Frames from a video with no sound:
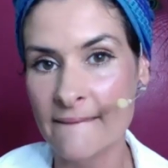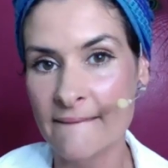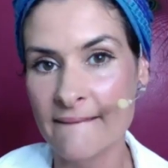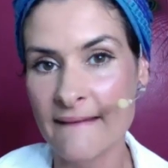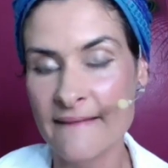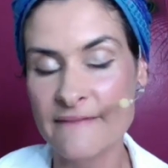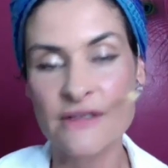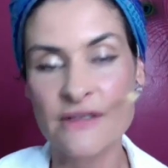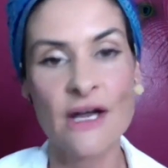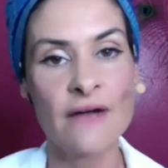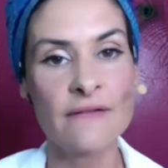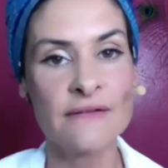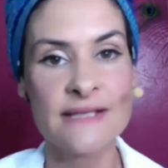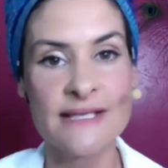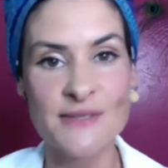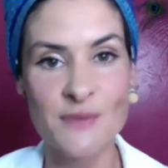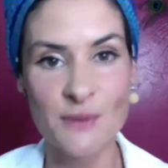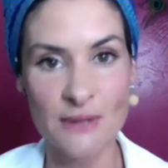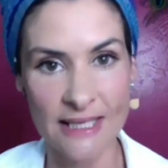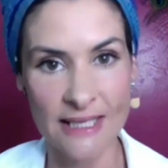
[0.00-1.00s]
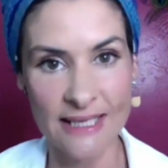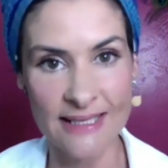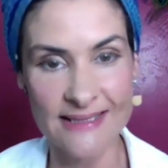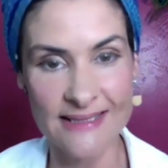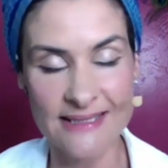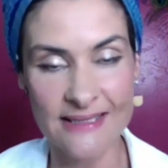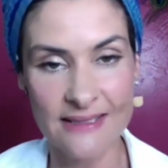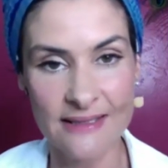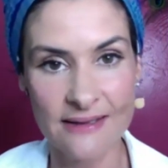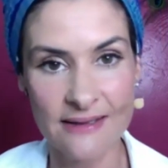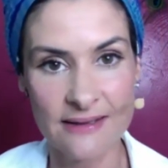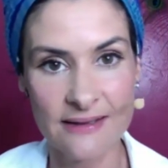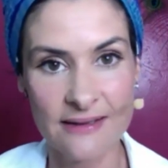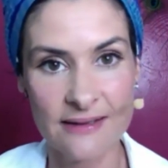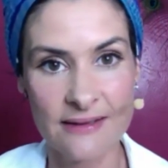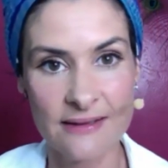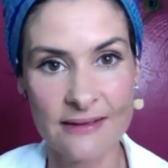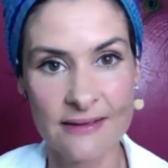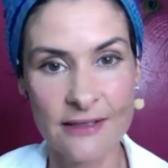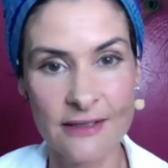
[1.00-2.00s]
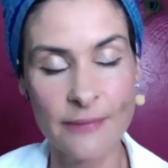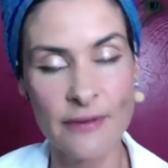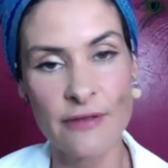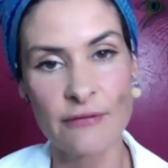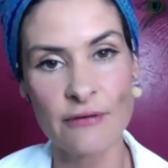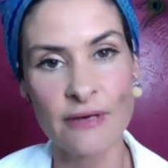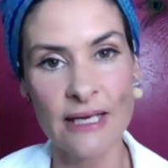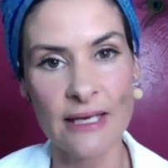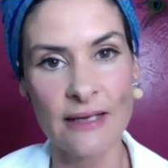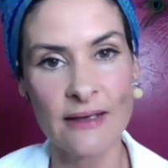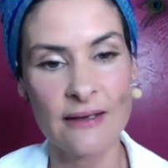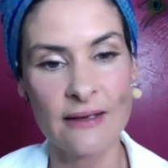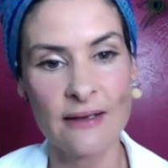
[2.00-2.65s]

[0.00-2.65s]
I haven't covered this one yet. Number 3,